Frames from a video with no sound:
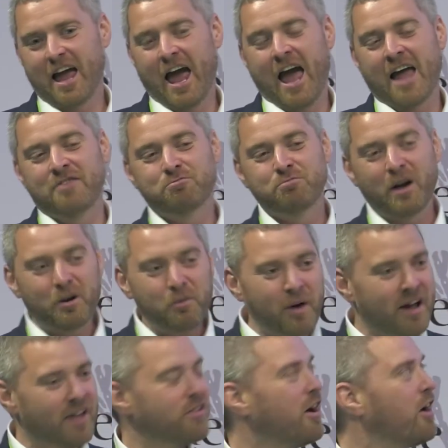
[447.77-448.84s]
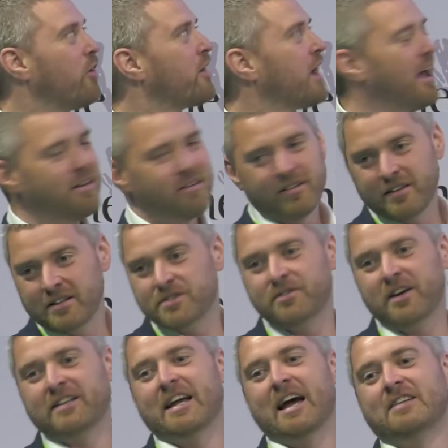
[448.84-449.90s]
And right away I thought, okay, this is
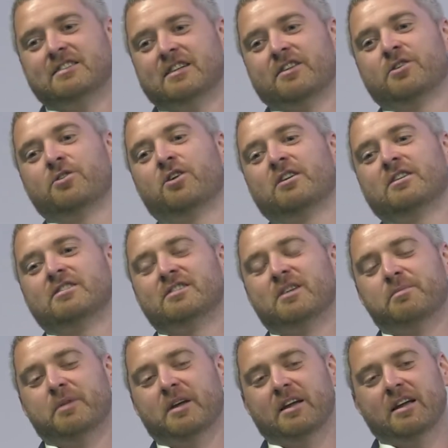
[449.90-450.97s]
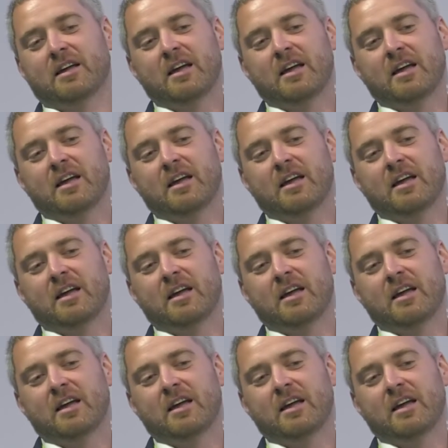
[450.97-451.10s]
fantastic. They're onto something.